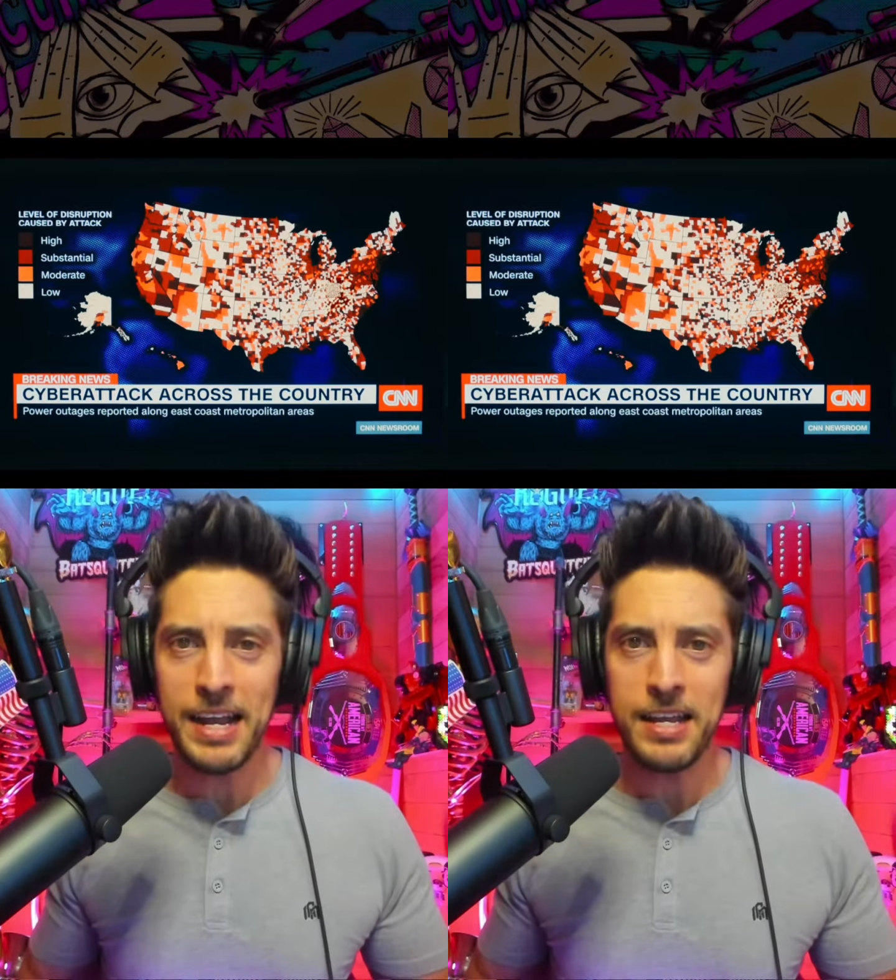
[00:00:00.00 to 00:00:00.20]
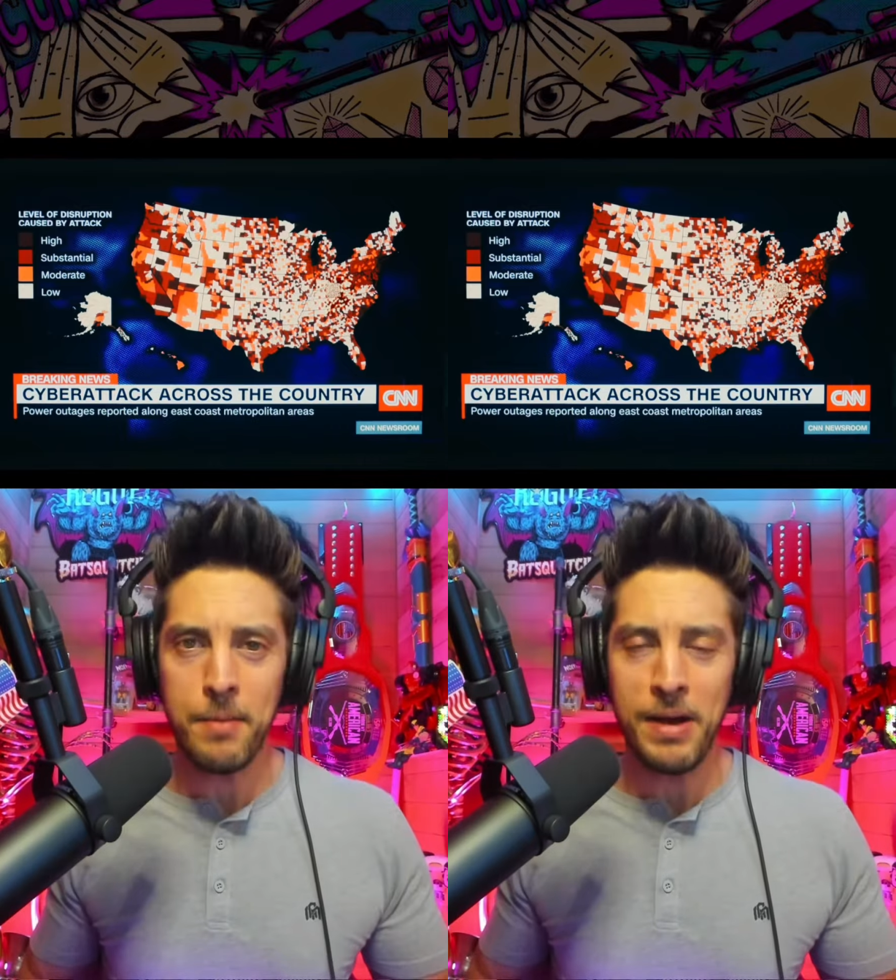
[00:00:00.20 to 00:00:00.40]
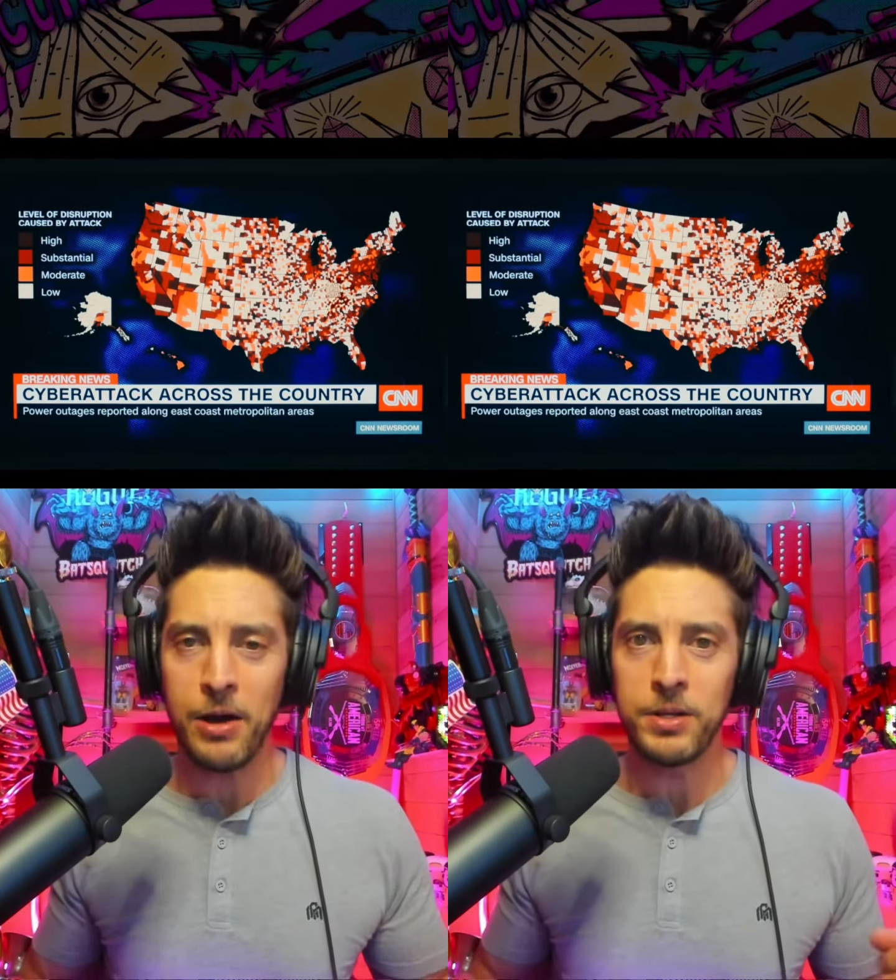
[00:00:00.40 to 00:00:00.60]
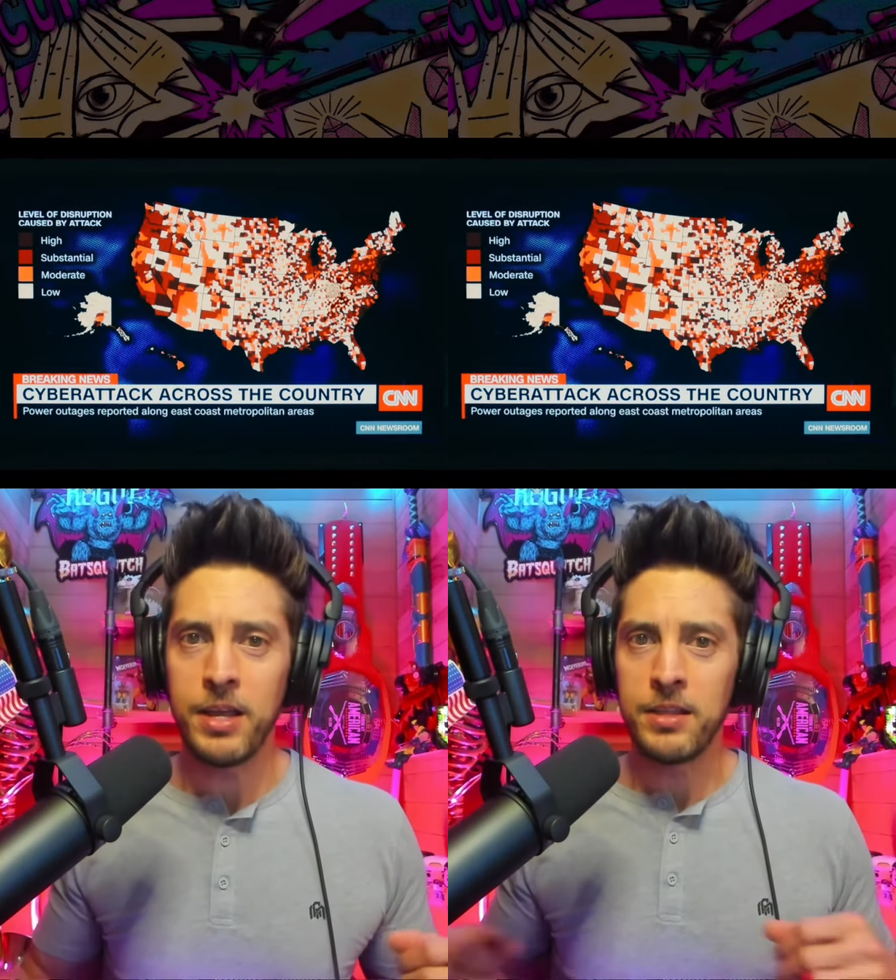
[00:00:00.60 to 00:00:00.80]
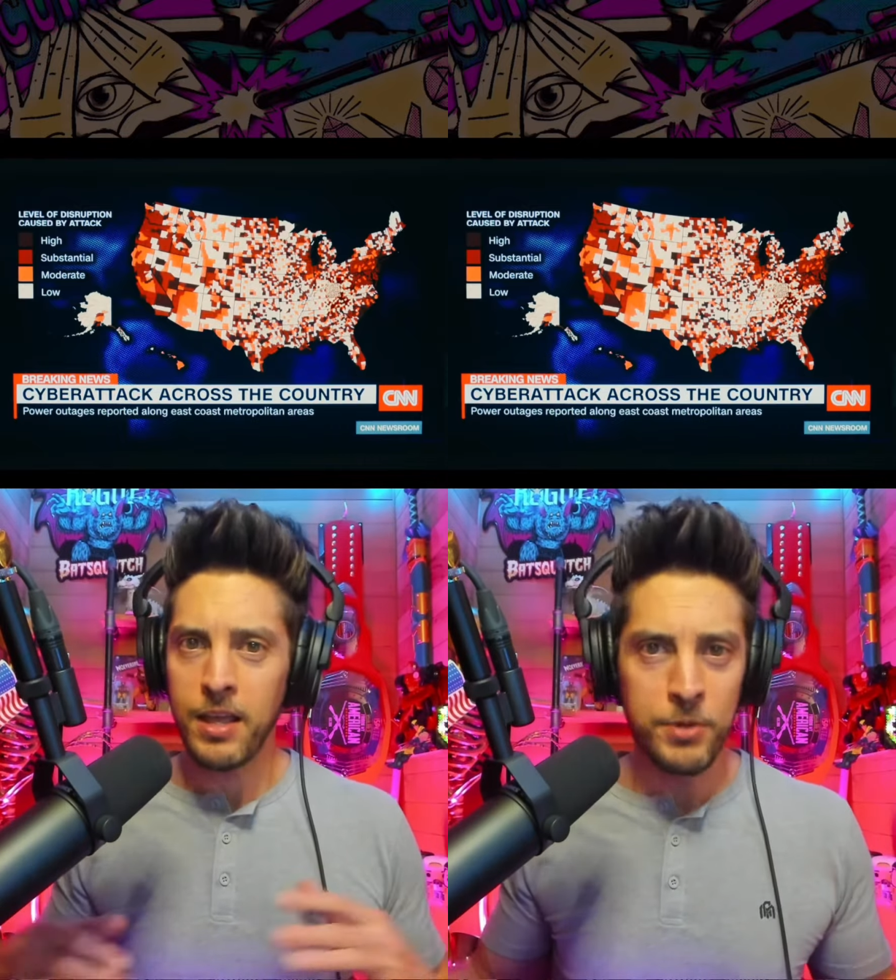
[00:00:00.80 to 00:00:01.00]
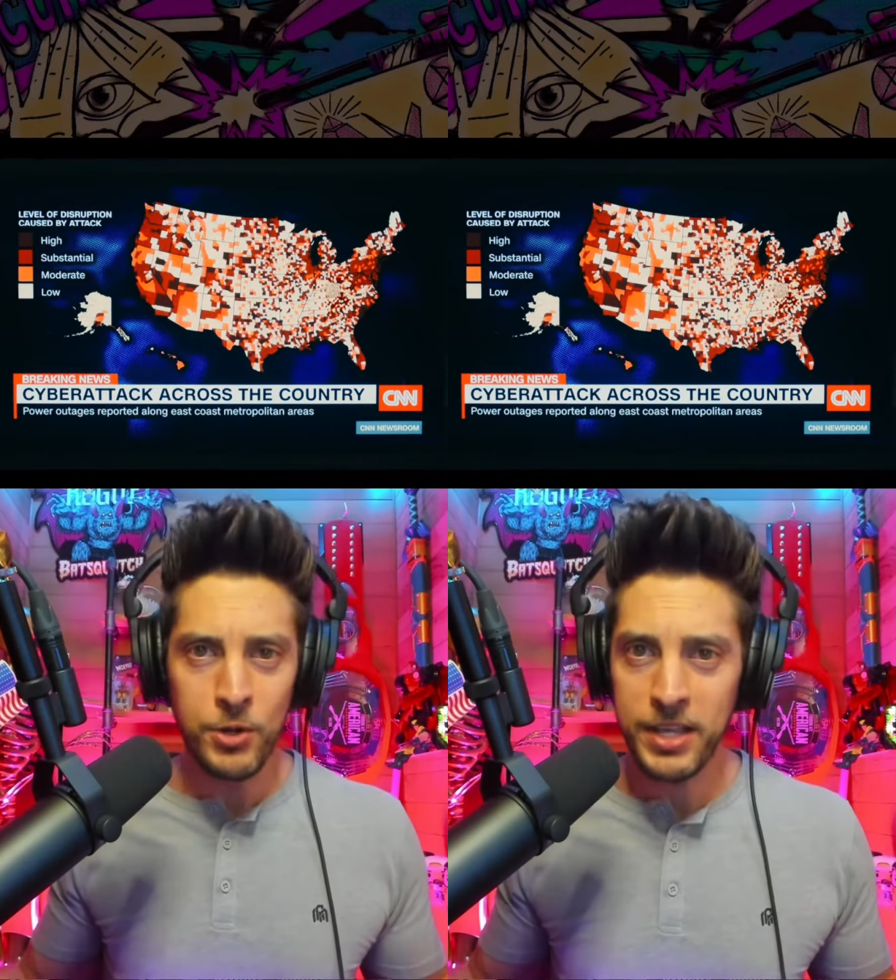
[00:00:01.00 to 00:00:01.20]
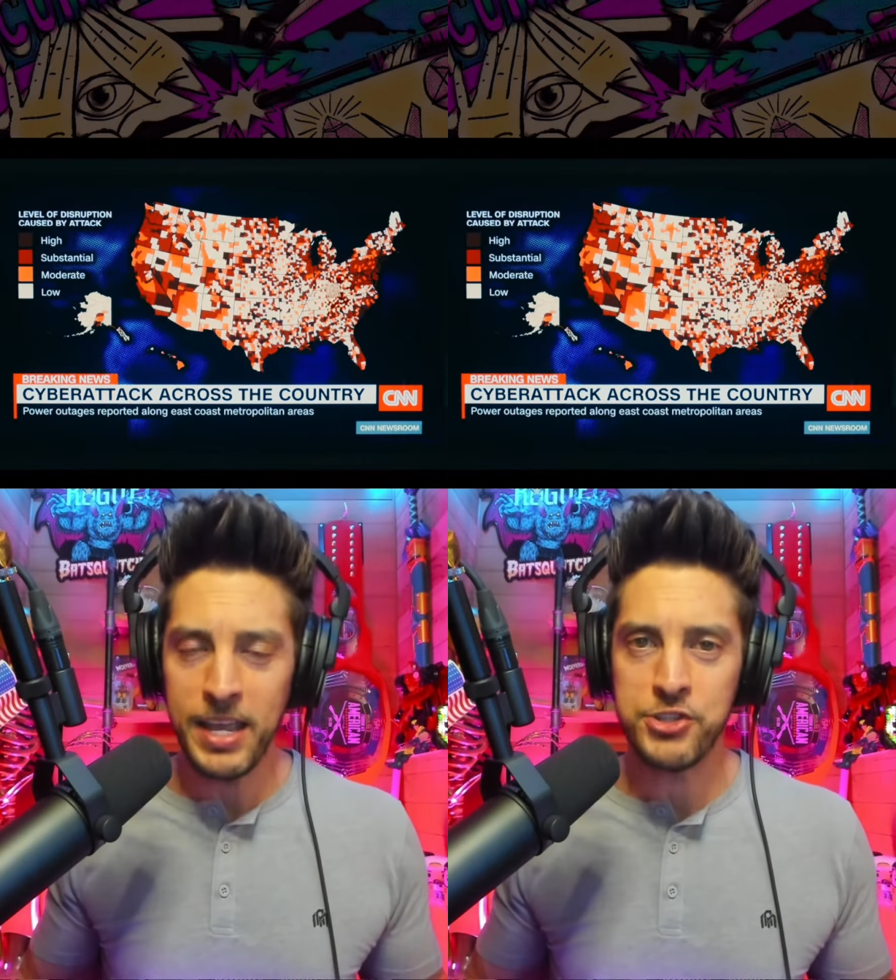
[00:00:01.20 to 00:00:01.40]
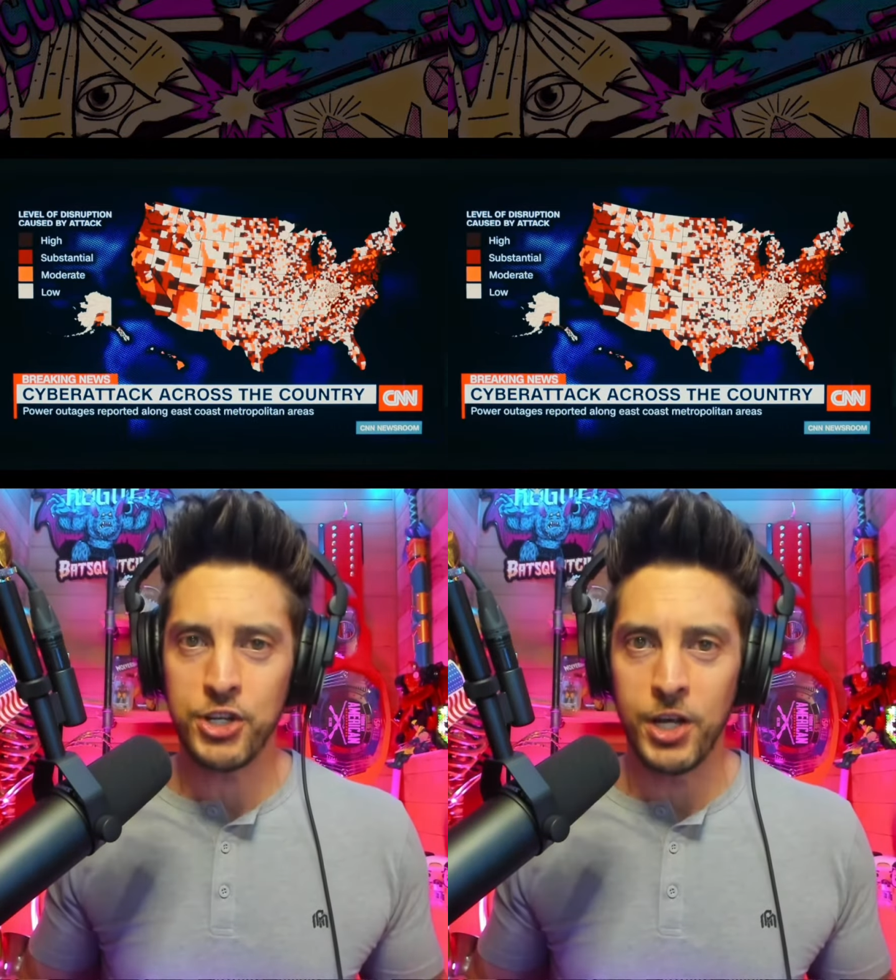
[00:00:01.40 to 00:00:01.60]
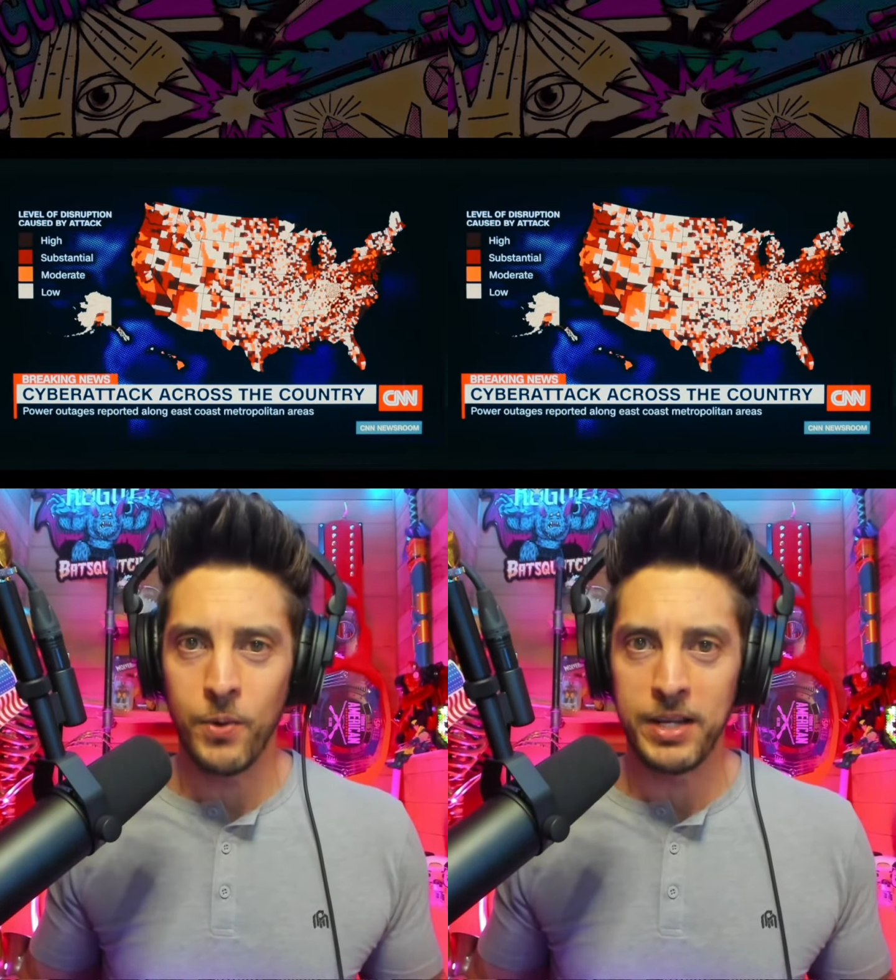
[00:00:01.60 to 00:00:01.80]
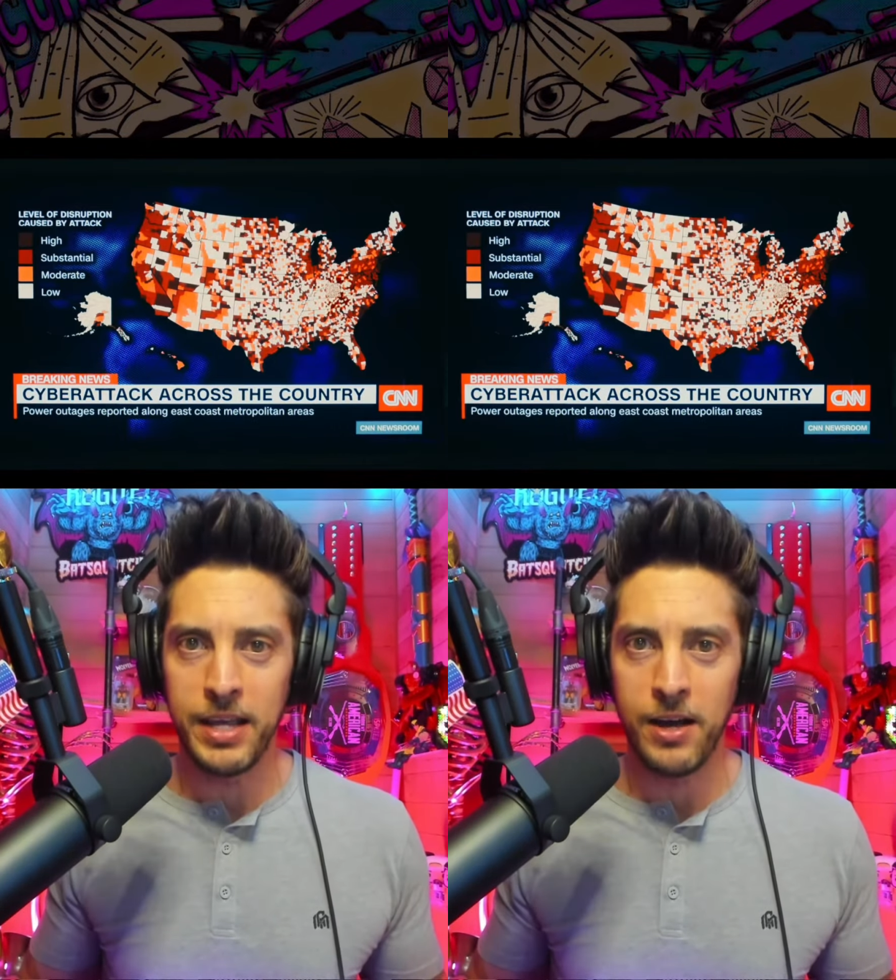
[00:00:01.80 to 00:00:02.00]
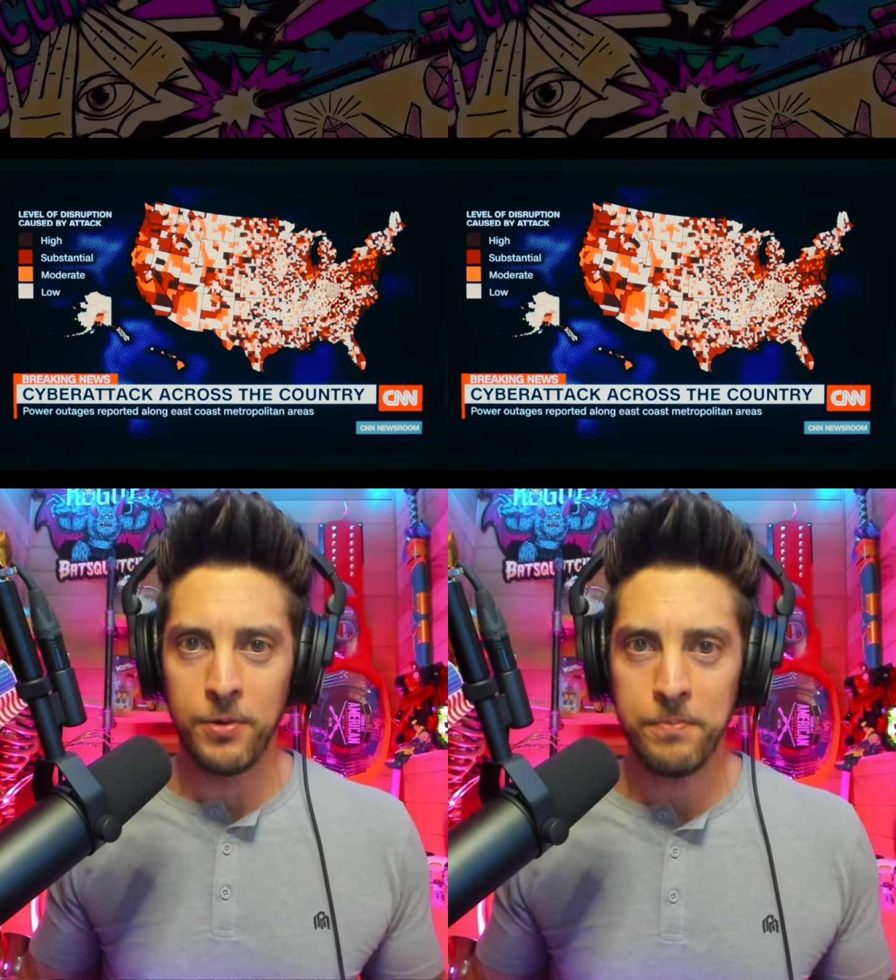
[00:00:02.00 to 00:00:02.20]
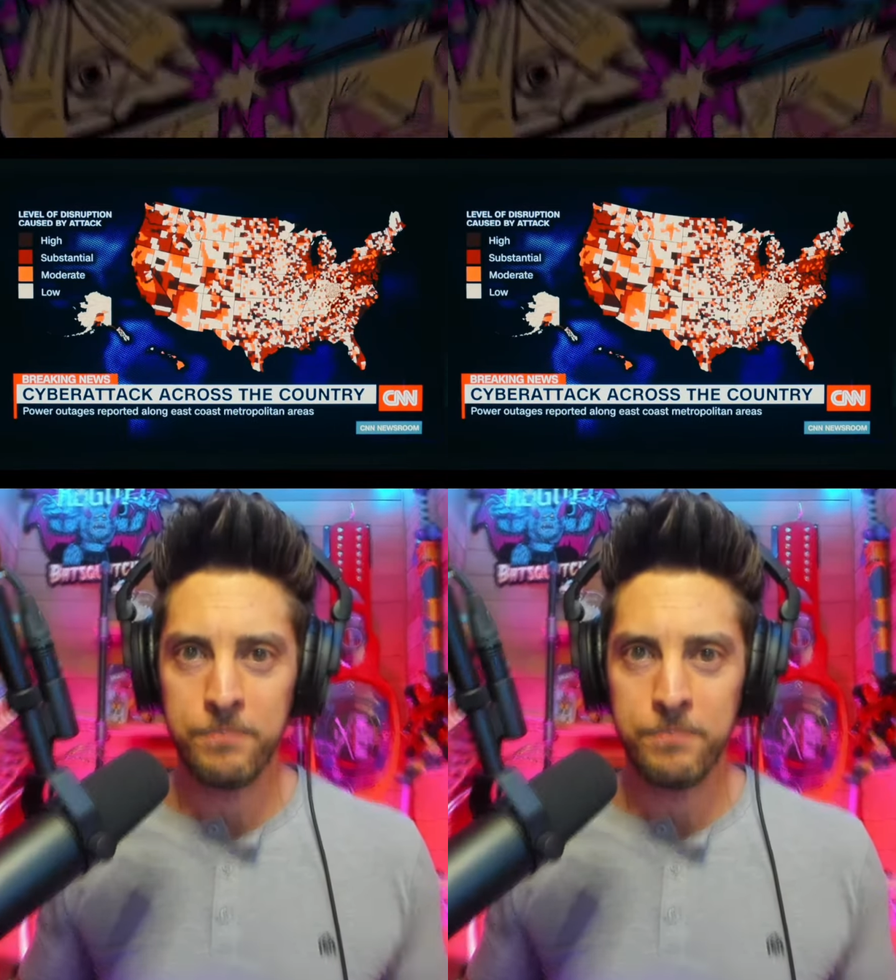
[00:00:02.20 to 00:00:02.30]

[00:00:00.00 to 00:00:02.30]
about communication going down.